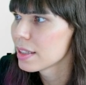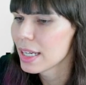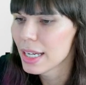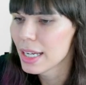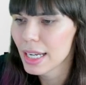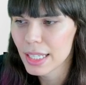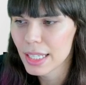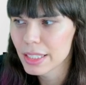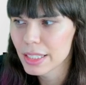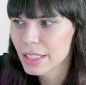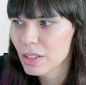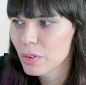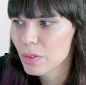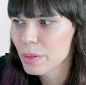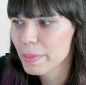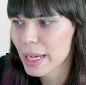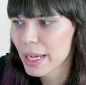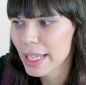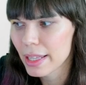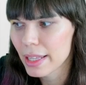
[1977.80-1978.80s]
And so we
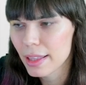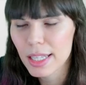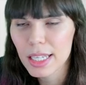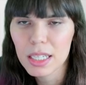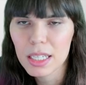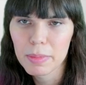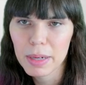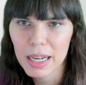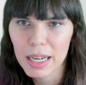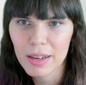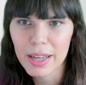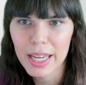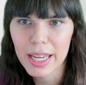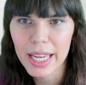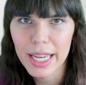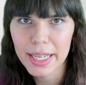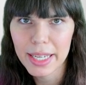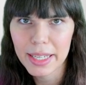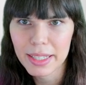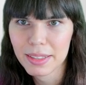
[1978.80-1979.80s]
might think about
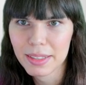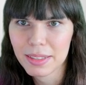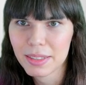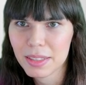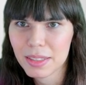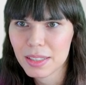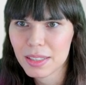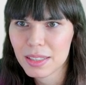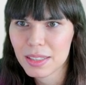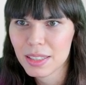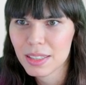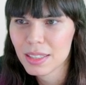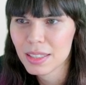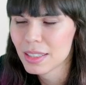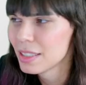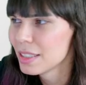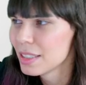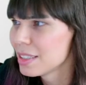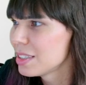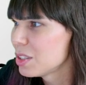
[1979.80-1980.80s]
a
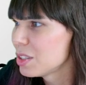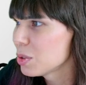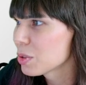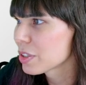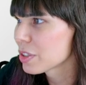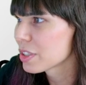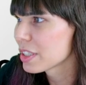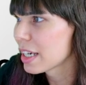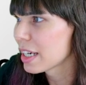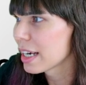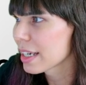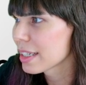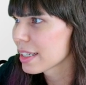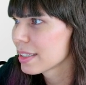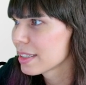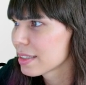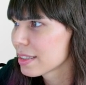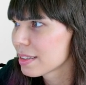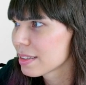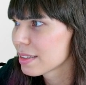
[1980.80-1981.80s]
DualShock
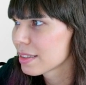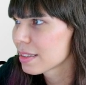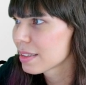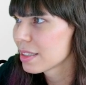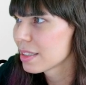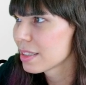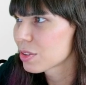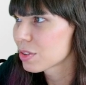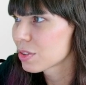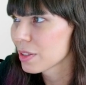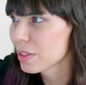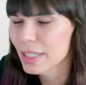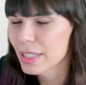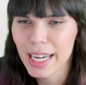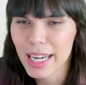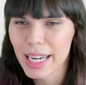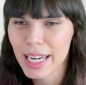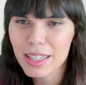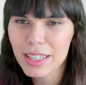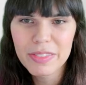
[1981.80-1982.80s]
controller, and
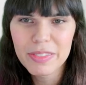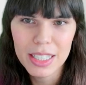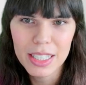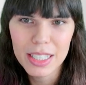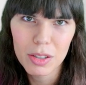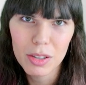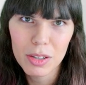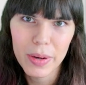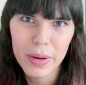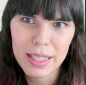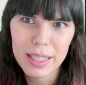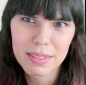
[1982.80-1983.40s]
I don't even know what